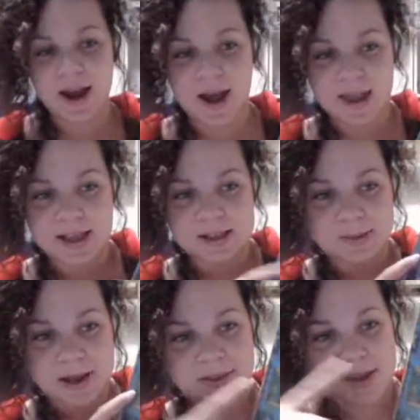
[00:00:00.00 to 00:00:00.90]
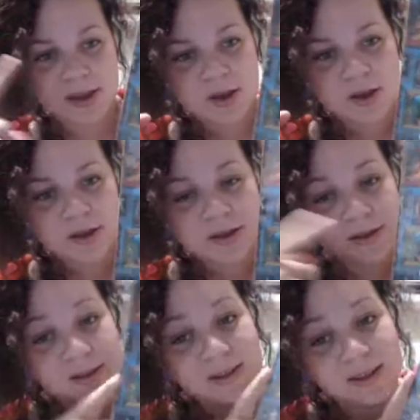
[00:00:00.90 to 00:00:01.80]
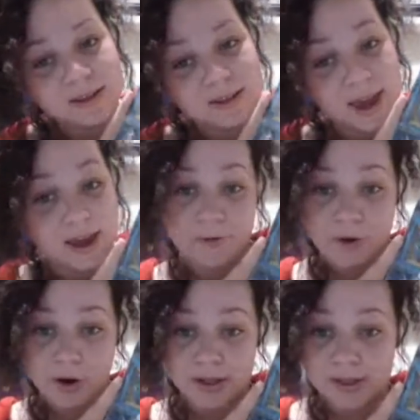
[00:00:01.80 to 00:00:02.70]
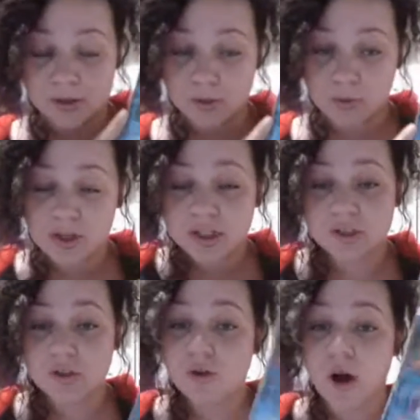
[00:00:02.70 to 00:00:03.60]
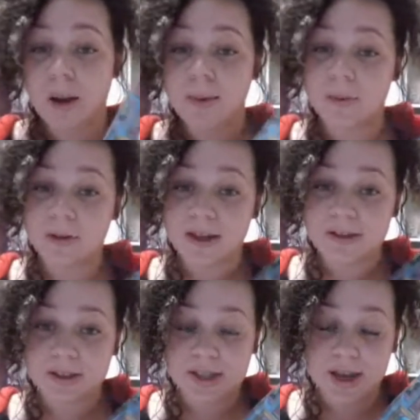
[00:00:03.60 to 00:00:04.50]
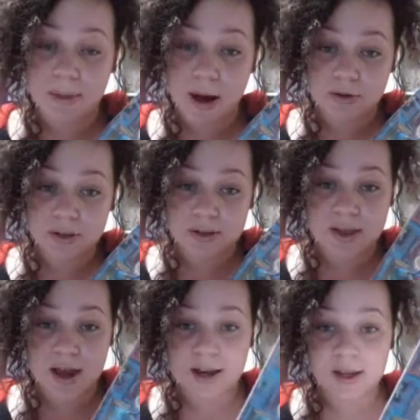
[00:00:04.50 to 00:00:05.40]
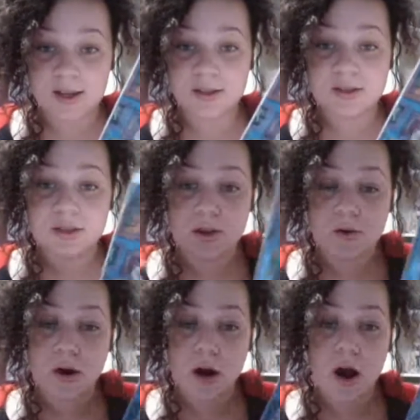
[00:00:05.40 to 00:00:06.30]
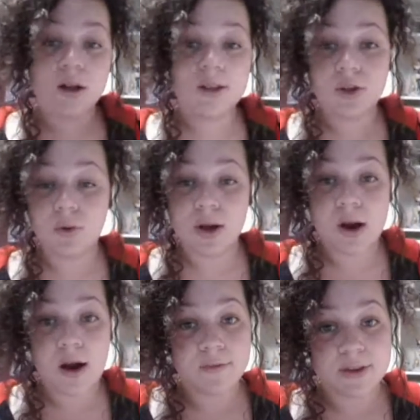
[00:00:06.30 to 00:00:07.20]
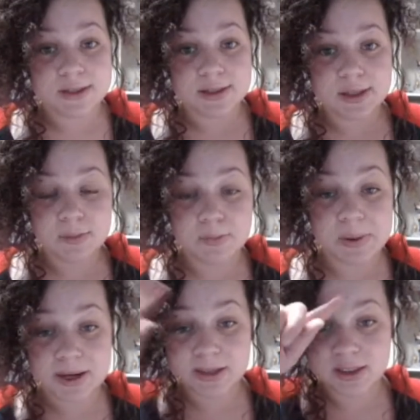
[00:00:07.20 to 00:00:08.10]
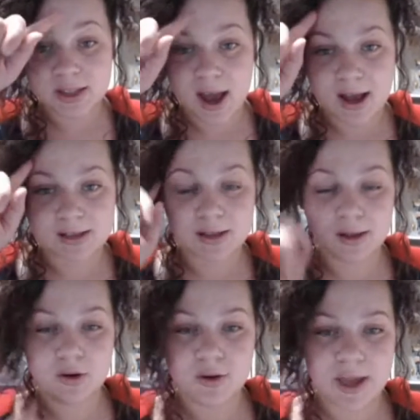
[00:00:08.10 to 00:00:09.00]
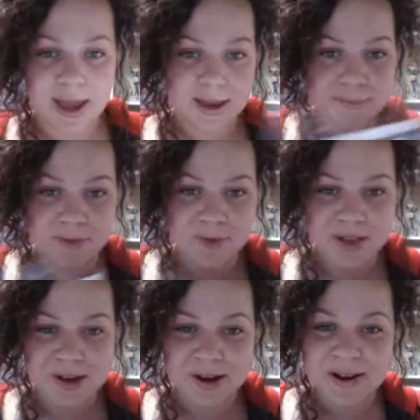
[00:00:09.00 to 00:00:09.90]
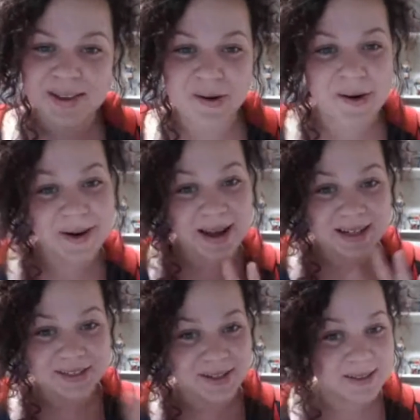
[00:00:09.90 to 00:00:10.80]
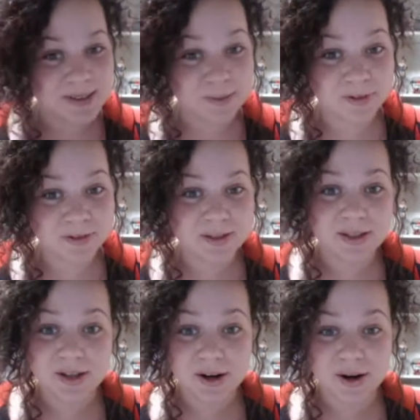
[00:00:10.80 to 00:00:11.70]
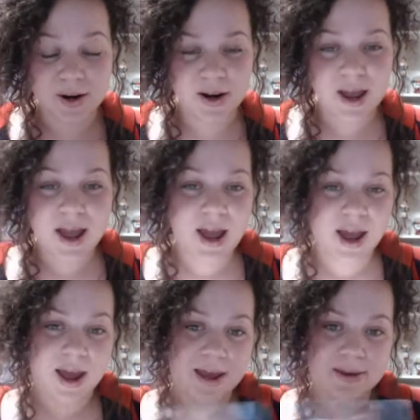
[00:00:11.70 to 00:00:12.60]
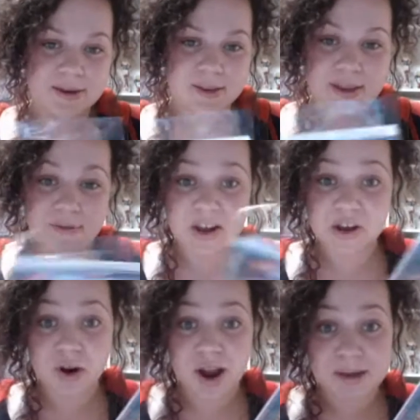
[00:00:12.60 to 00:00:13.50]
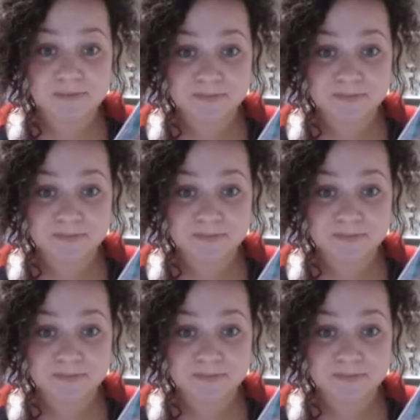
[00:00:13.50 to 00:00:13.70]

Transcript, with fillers: got this month Gang of Harleys, which is a new comic book that just came out that is Harley Quinn, obviously, but she has a little gang with her, and they're all kind of dressed similarly to her, and they fight crime.